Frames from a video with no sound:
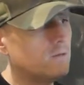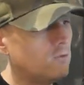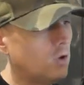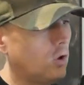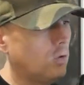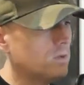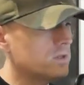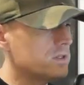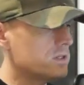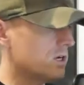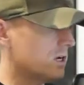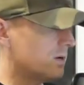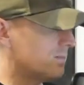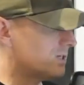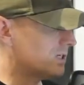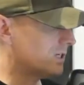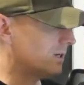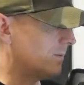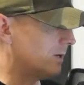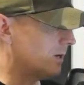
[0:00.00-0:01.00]
Enrollment
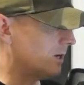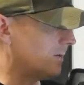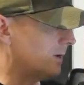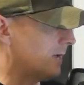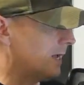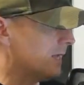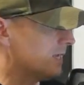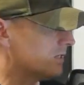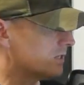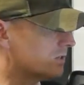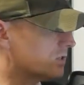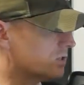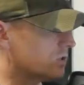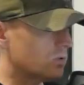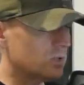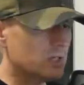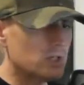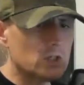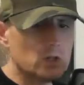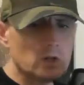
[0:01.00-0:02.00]
time is coming up, so
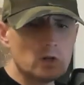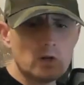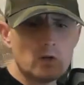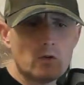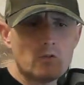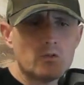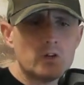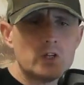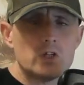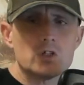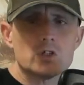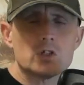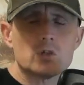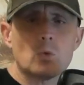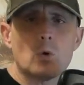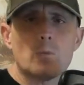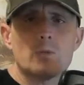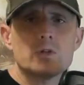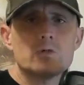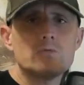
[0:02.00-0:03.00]
there's all these new little features
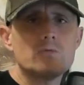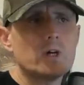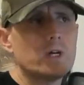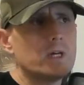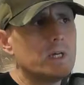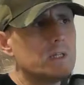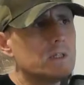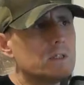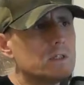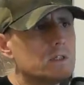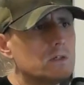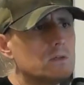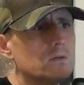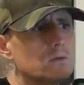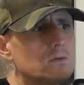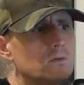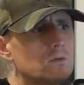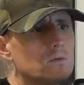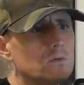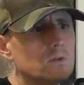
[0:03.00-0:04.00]
they want me to write
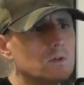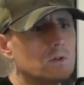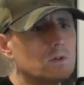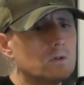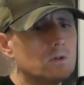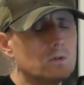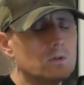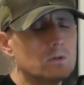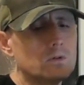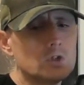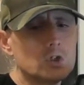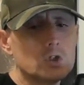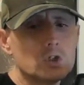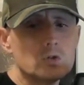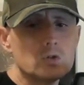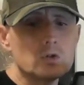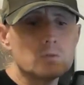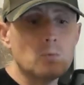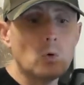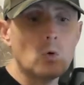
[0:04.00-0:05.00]
into the
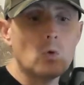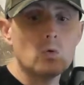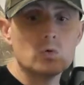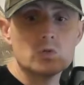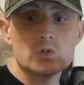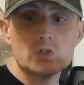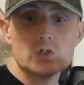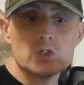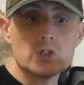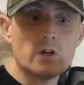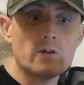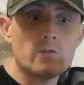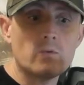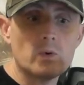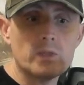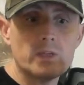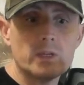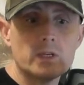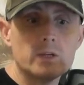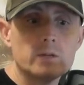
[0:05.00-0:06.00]
students' portals and
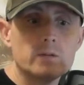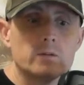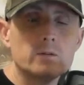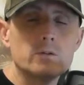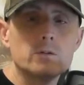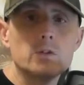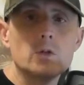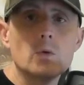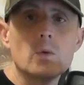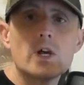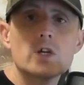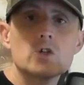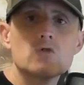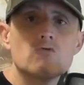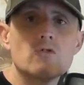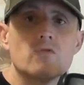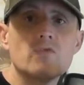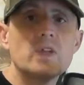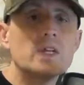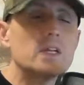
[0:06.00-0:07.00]
stuff, where they can do
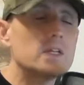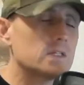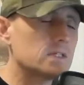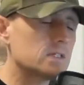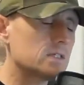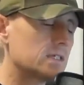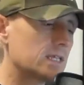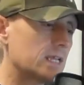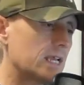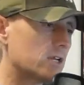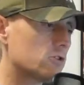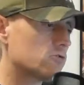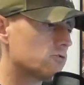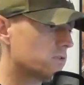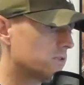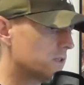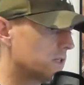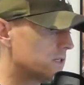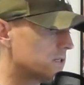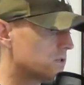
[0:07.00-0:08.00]
extra things and see
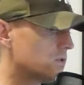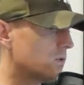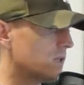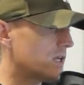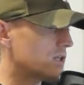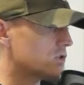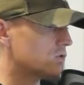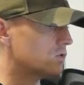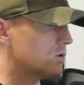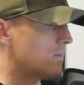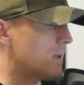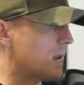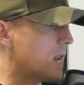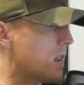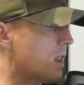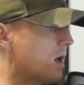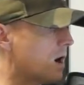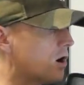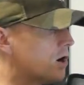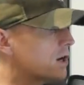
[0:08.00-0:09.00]
extra things and all that sort of
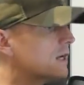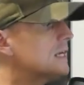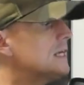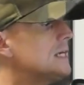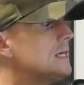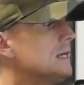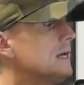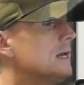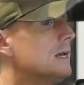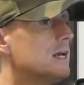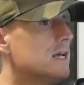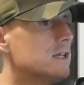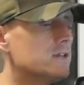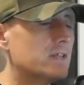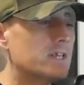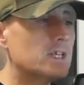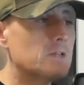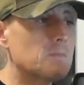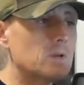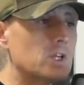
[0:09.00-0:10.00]
malarkey.
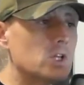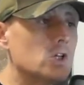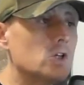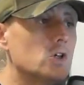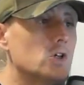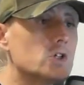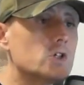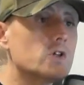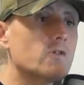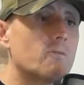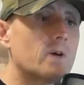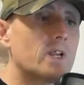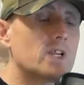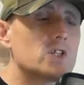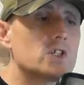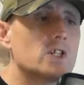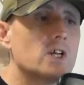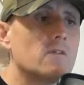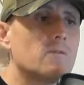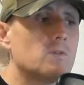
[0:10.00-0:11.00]
So that's been good. So I've
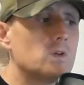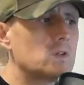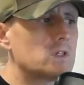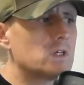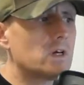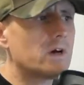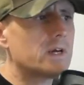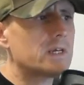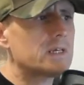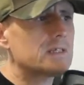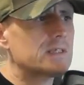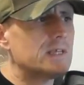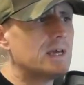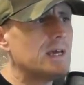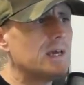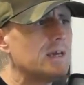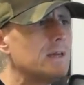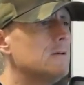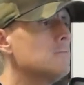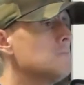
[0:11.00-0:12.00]
managed to hit a few targets
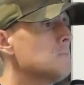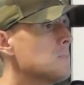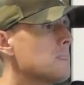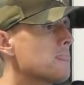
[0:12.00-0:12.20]
there.